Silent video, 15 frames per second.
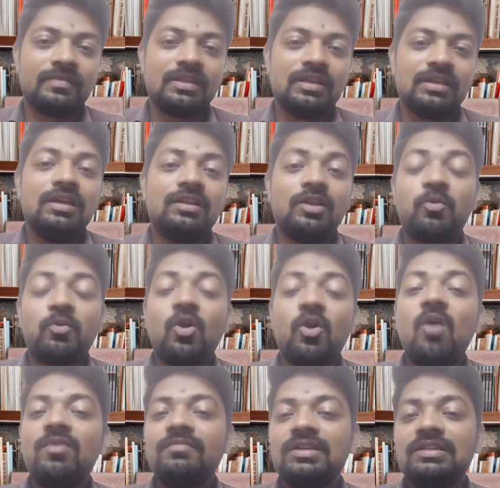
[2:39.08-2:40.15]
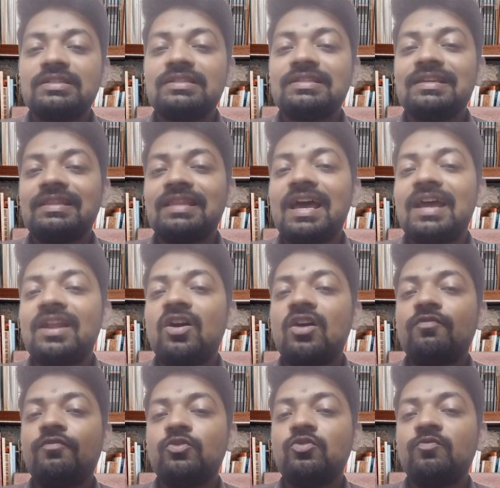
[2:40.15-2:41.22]
The problem is, there are
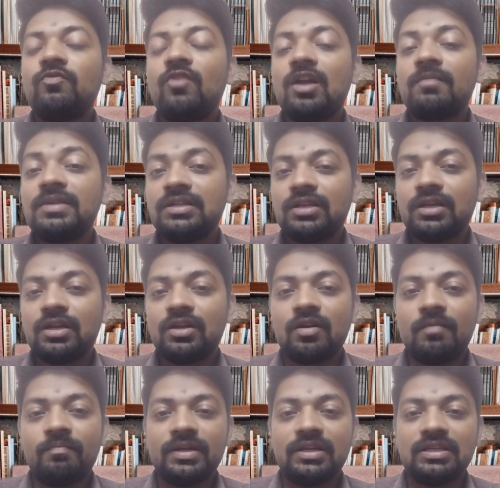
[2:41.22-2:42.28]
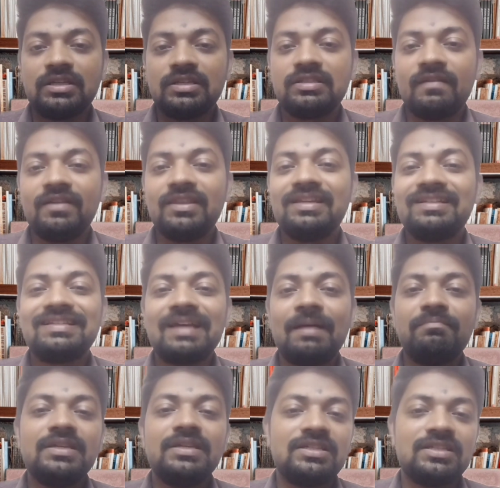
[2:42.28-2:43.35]
few pharmaceutical companies with its
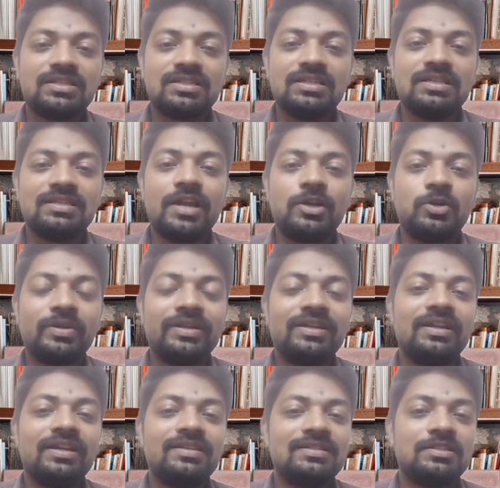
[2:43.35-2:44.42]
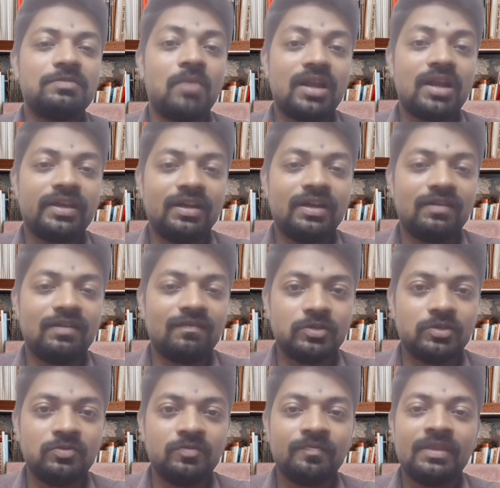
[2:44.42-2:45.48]
ambitious desire to increase its market
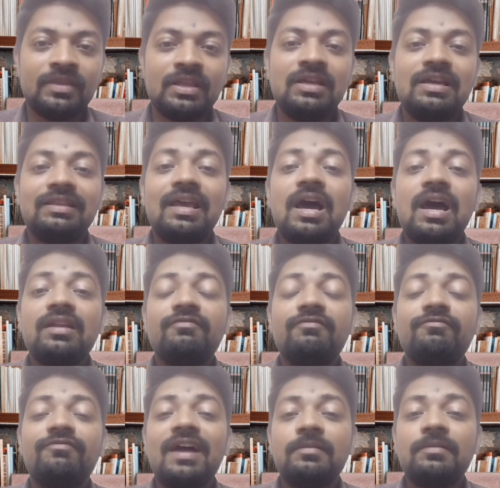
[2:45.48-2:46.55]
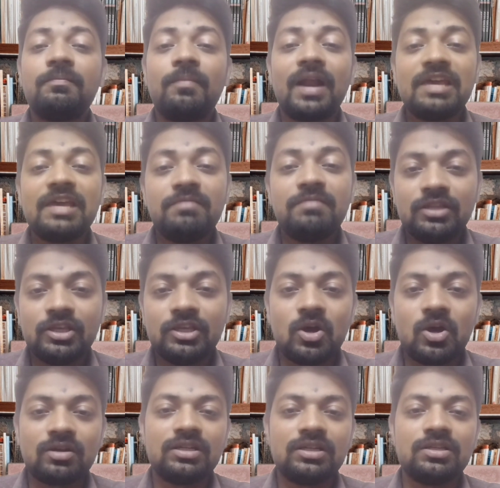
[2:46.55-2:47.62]
value. They are in fact bribing the
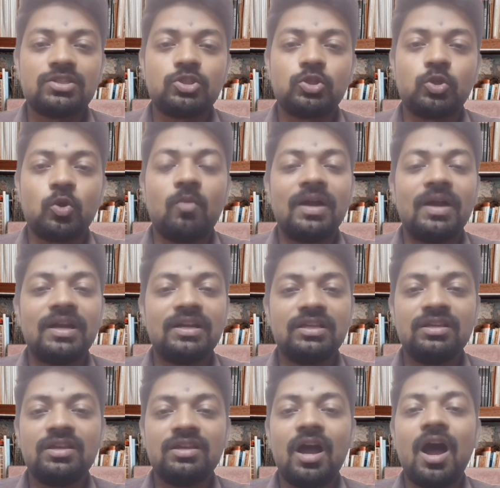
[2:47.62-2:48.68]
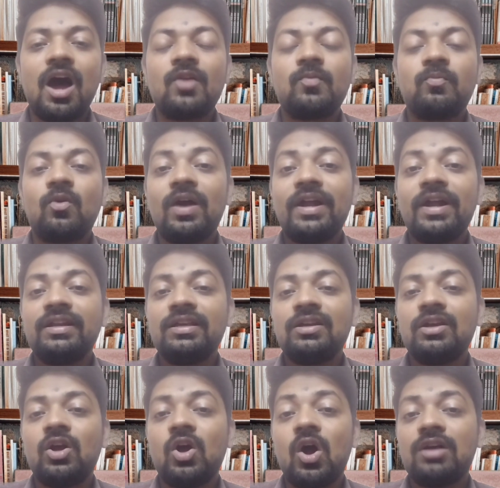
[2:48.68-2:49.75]
doctors through money or providing
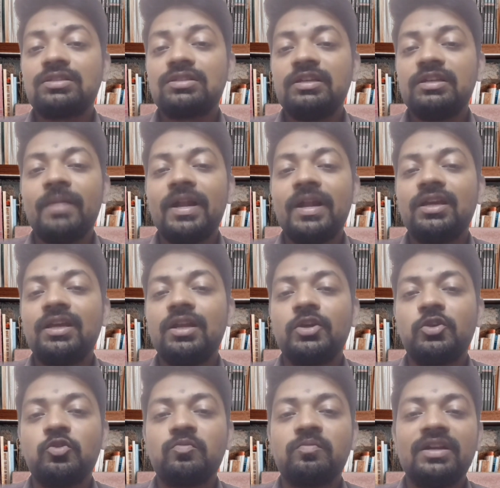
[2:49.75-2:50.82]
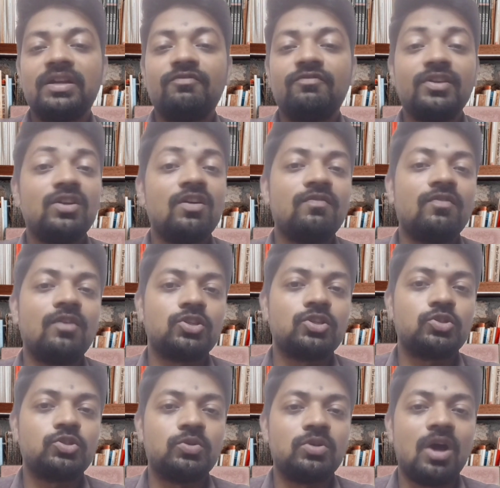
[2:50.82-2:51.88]
costly medical equipment free of cost
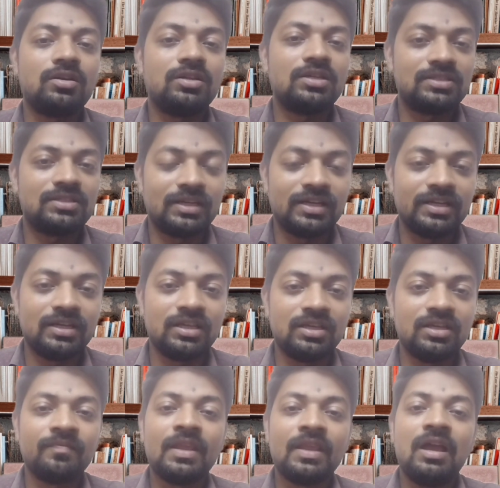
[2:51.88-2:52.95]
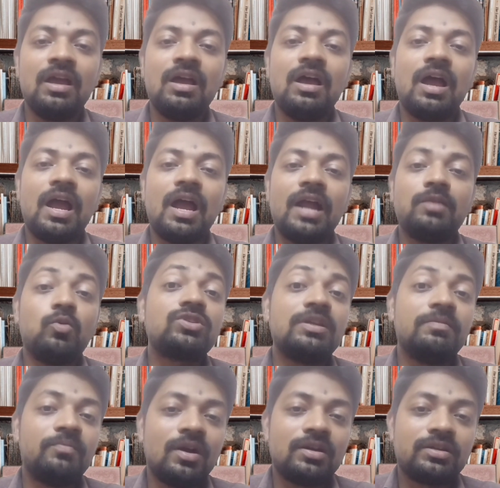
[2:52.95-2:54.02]
to doctors' clinic, and most
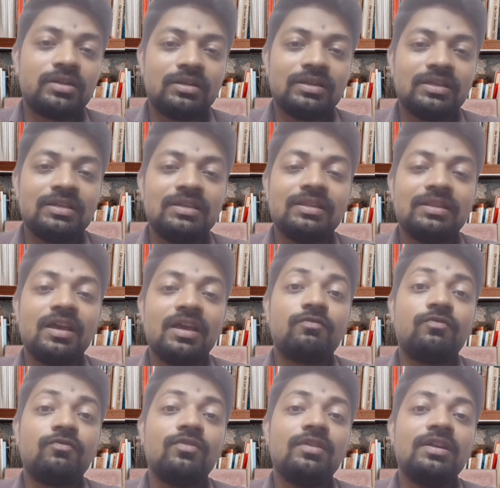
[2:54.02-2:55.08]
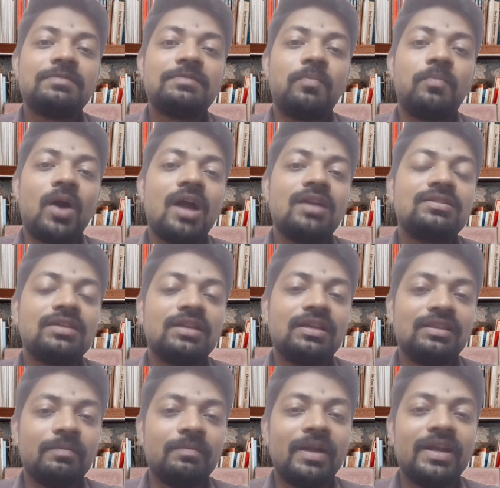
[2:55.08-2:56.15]
importantly, they are fully sponsoring the
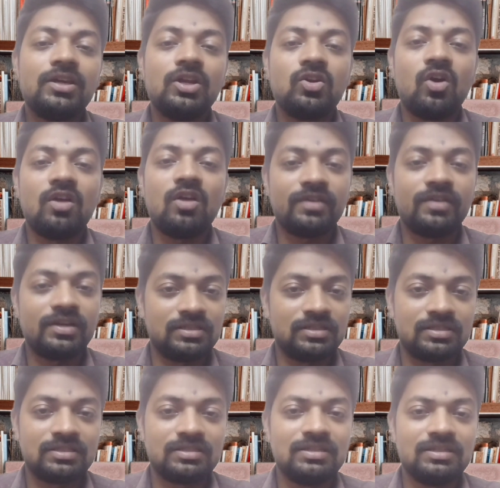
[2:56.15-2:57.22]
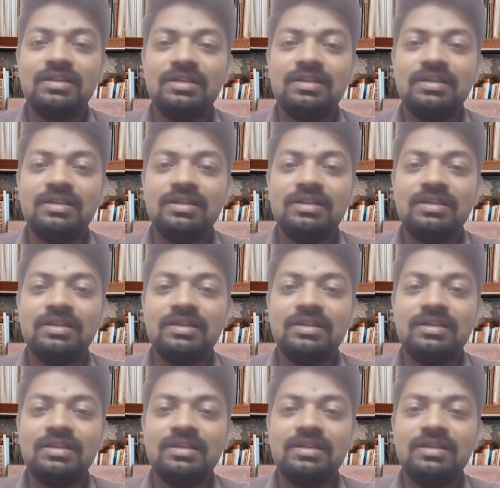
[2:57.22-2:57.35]
medical conferences.